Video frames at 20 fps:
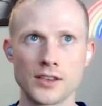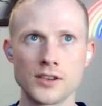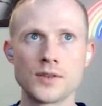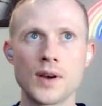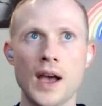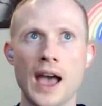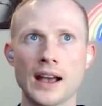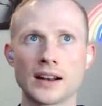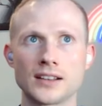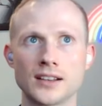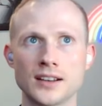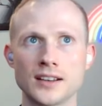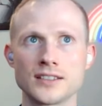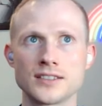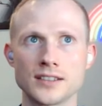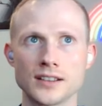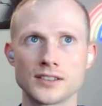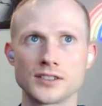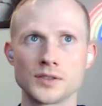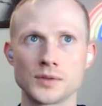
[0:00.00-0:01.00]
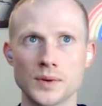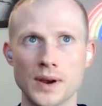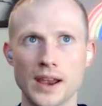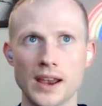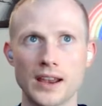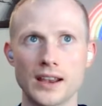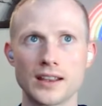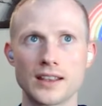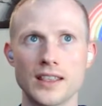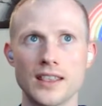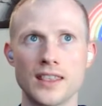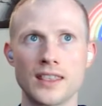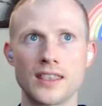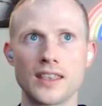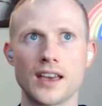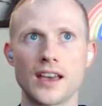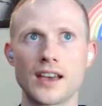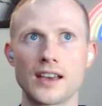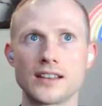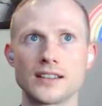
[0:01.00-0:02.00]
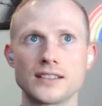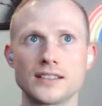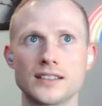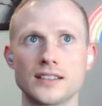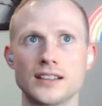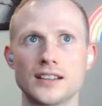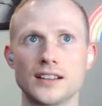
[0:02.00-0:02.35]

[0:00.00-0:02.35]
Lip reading: acted in such a way that